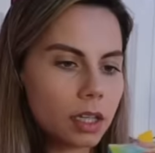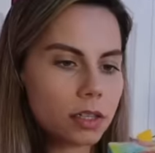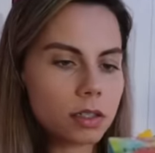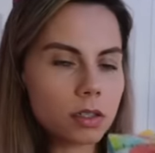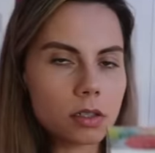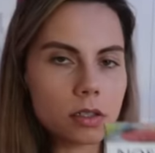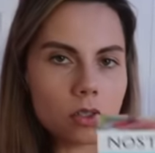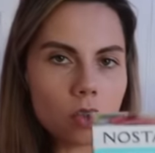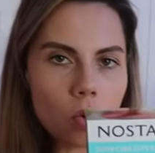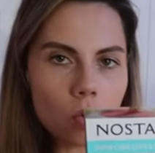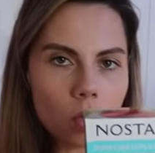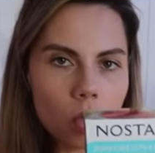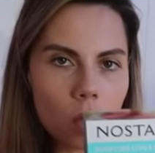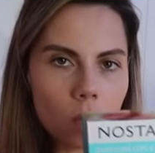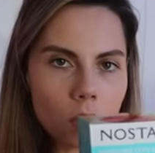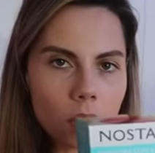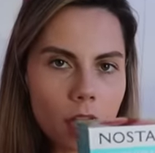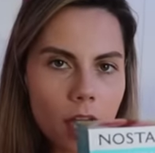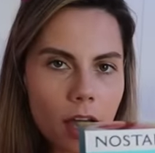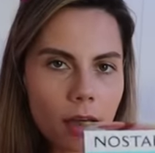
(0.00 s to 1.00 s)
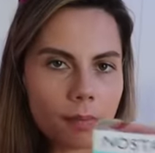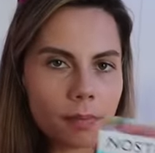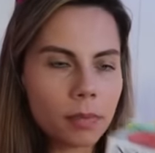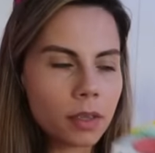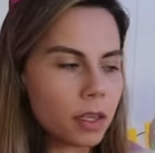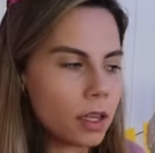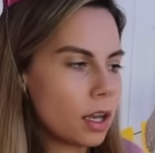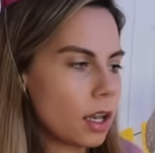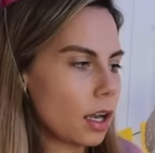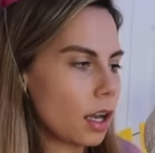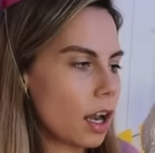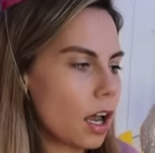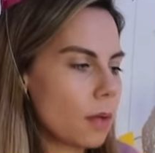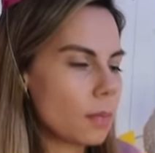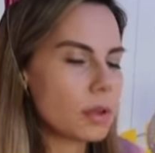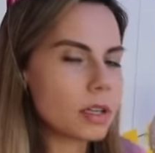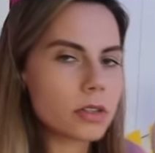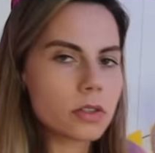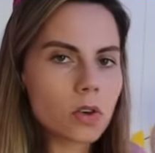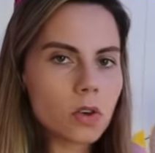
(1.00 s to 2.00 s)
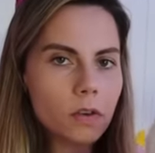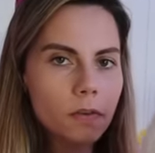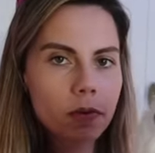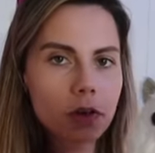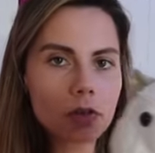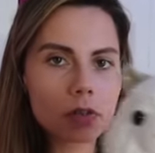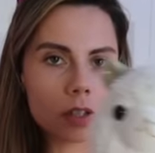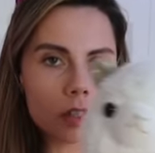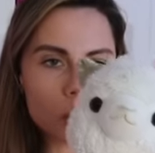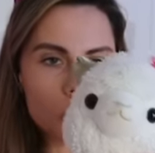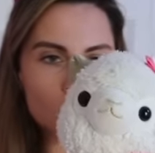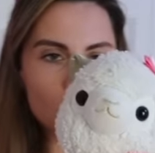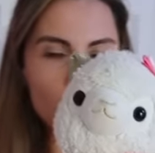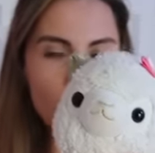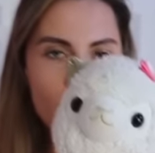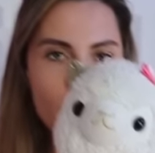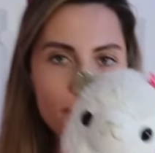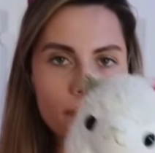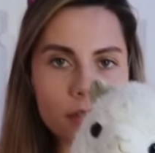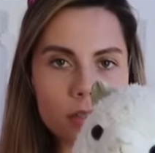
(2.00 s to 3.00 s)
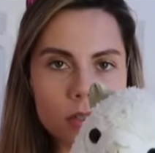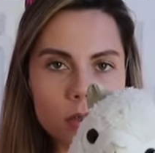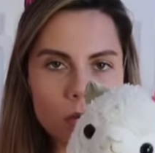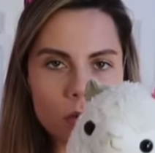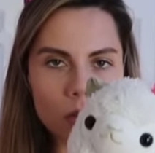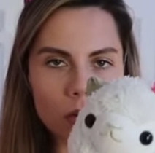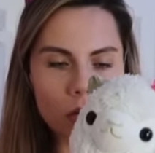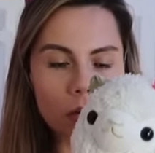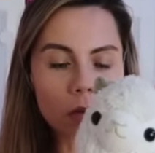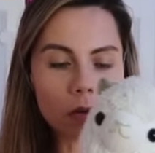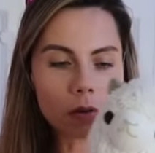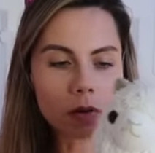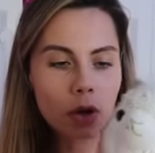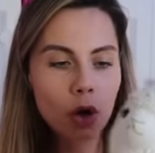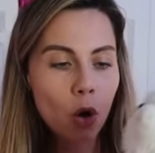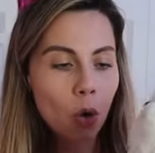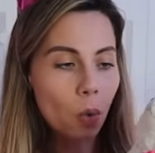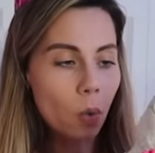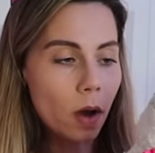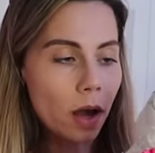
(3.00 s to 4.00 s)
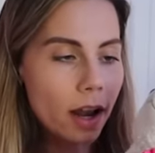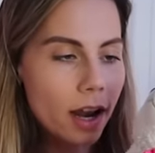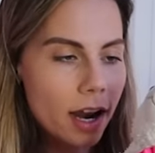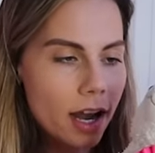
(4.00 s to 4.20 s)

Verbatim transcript: It's a snow cone cup. Llamabean's so confused that she don't have a snow cone. Well,